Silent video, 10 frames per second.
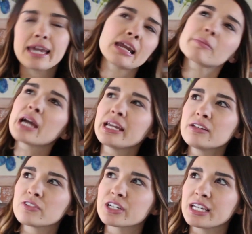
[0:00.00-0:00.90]
and I'm kind
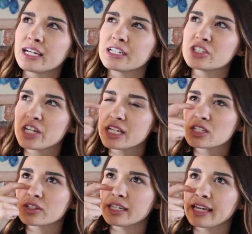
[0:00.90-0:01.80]
of looking at it, and Jake's
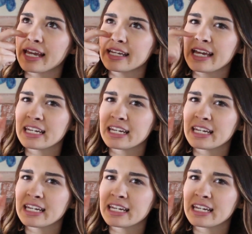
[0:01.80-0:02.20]
looking at it,